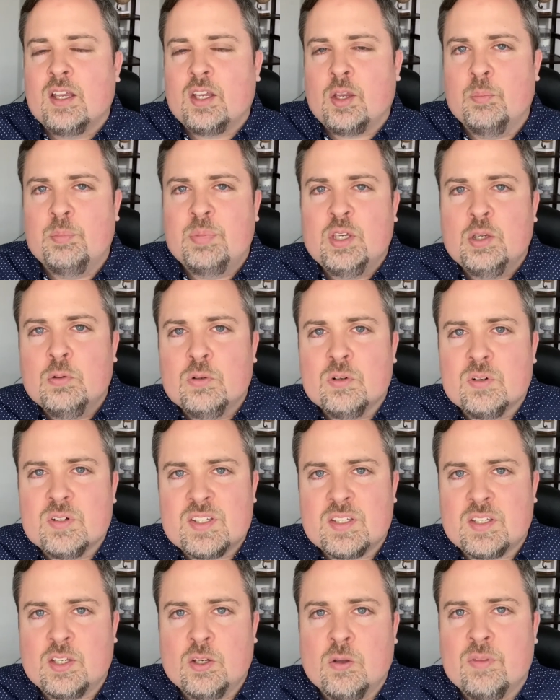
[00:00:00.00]
computer
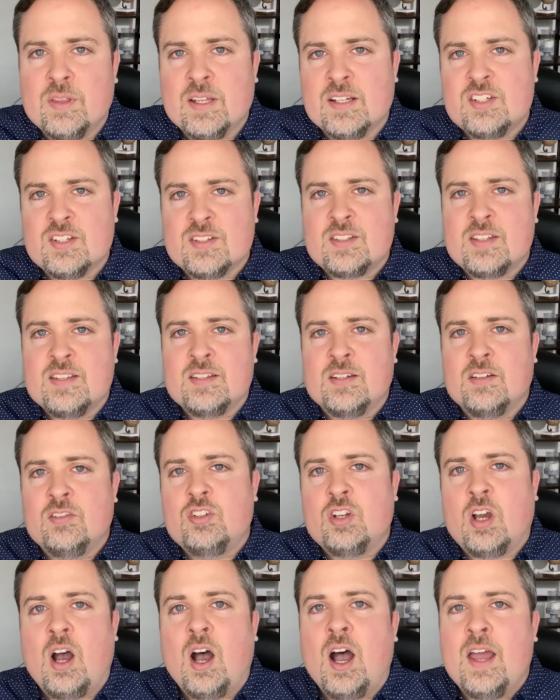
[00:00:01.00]
skill that just isn't
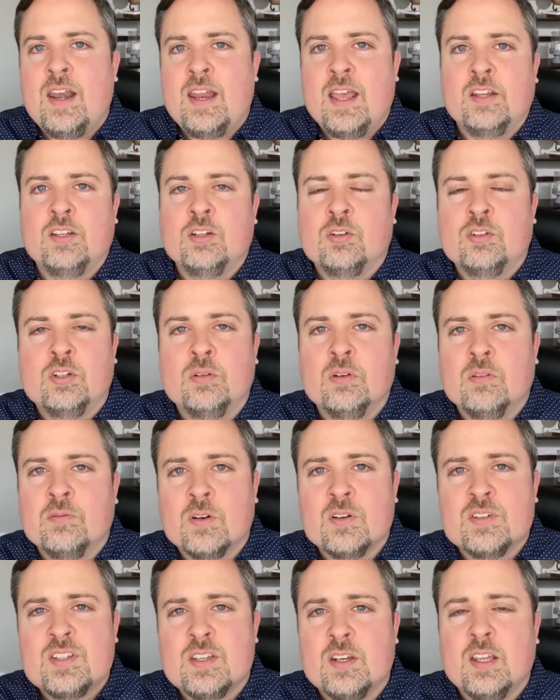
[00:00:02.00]
taught at your
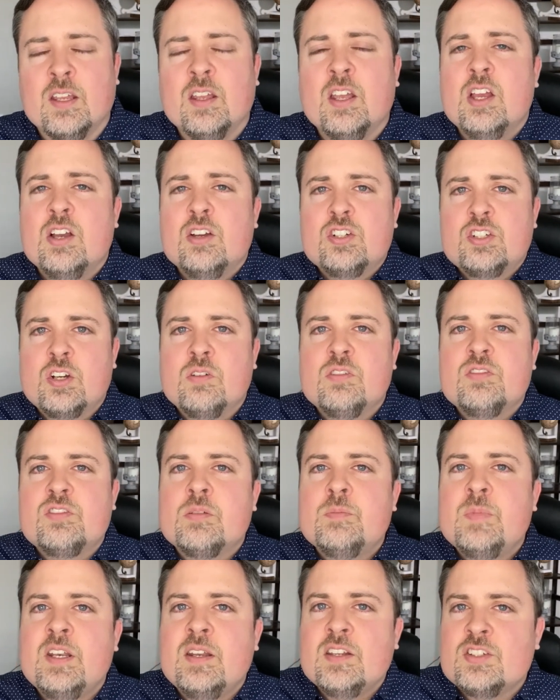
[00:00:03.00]
university, show
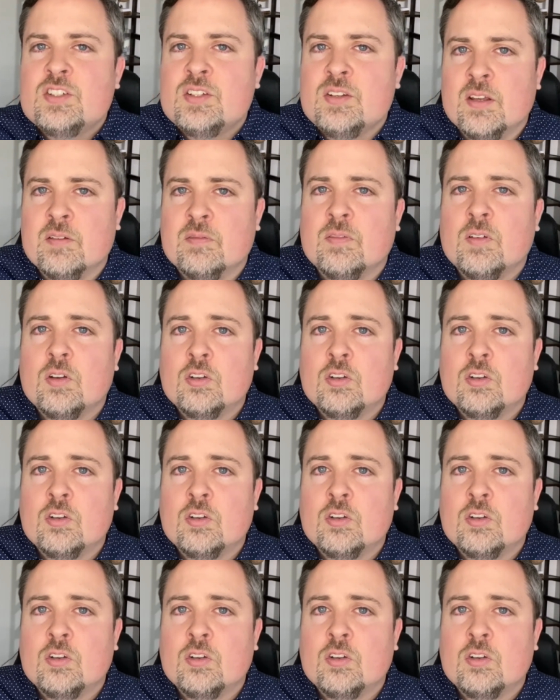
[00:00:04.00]
some initiative.